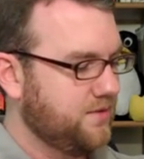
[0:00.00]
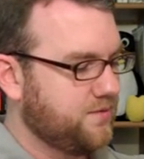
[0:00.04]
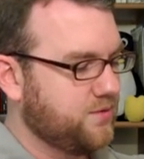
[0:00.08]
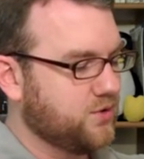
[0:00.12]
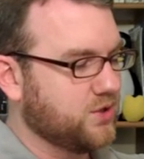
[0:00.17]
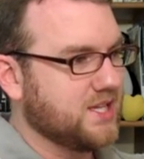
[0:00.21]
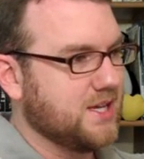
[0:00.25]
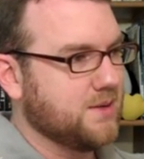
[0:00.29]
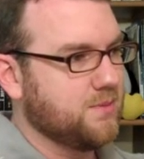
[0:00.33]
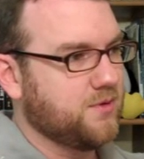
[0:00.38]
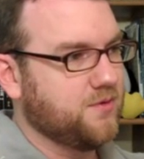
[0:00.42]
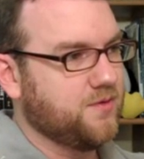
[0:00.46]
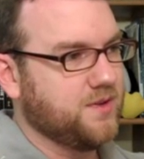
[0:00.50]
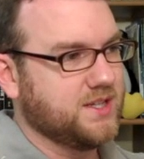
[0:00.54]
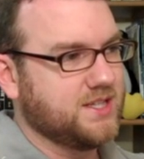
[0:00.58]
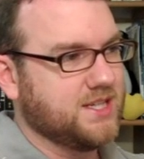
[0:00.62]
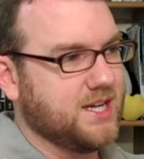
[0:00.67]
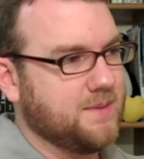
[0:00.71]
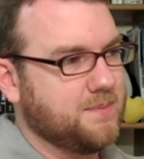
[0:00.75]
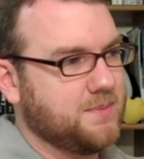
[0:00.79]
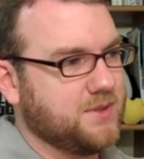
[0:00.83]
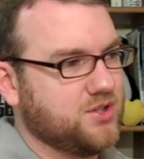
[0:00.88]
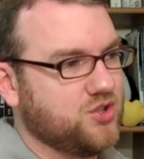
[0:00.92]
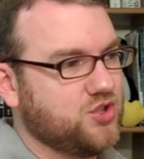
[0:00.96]
For example, if I
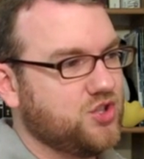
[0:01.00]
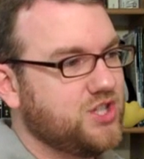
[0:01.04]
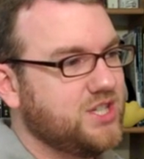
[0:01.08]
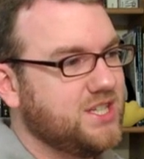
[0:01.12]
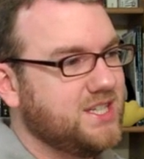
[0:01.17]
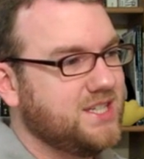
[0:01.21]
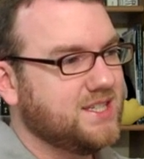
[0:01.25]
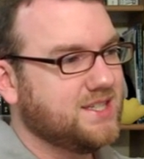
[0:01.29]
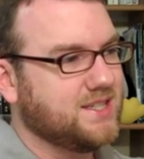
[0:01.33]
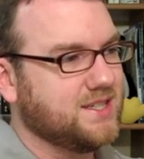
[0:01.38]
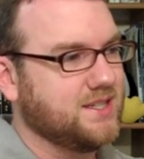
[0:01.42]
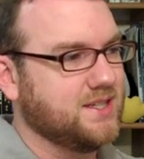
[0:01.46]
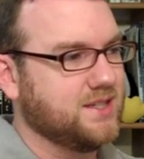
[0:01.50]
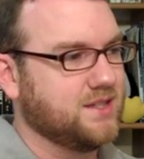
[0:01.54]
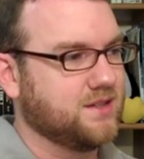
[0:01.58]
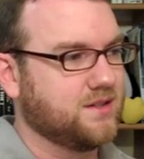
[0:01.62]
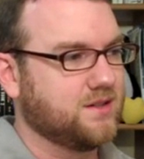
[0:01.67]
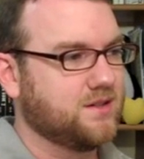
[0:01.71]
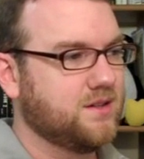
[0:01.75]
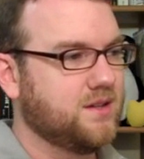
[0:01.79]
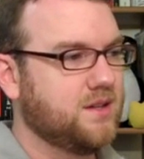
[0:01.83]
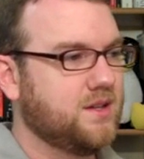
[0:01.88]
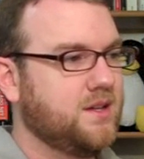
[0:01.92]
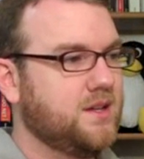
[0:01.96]
typed in cheese
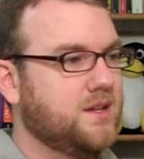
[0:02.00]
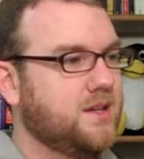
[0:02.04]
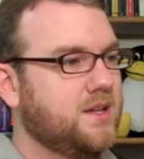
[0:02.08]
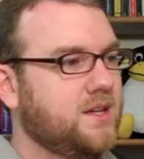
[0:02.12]
here,